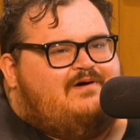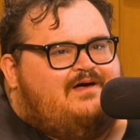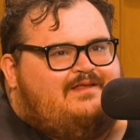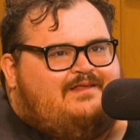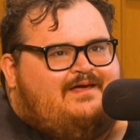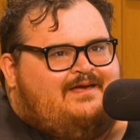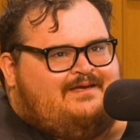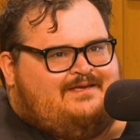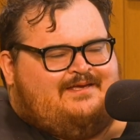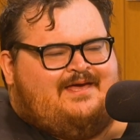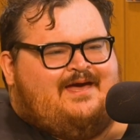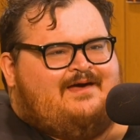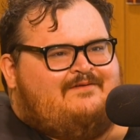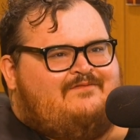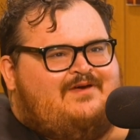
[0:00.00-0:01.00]
But like,
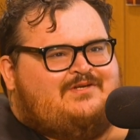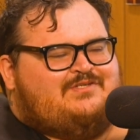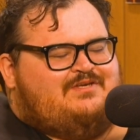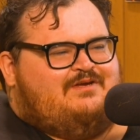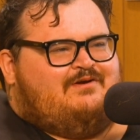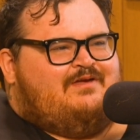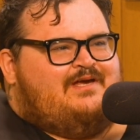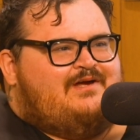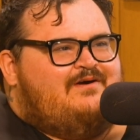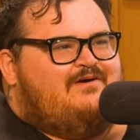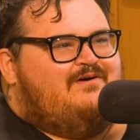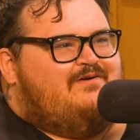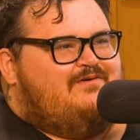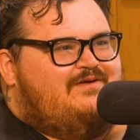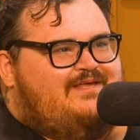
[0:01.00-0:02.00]
yeah, eventually you're like,
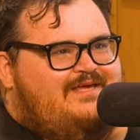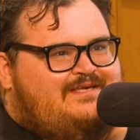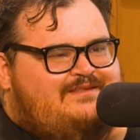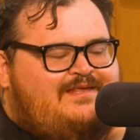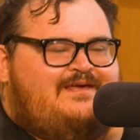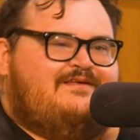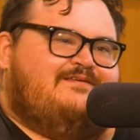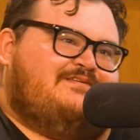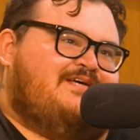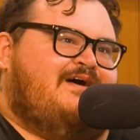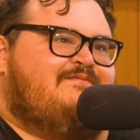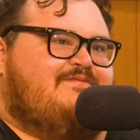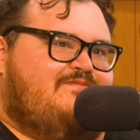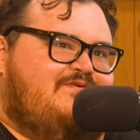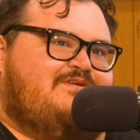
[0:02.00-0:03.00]
oh, like that
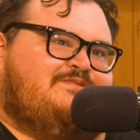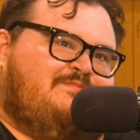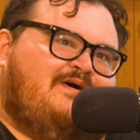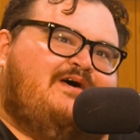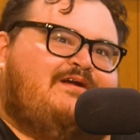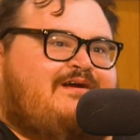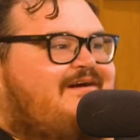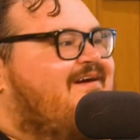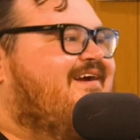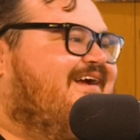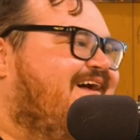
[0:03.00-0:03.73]
Tommy Boy's better.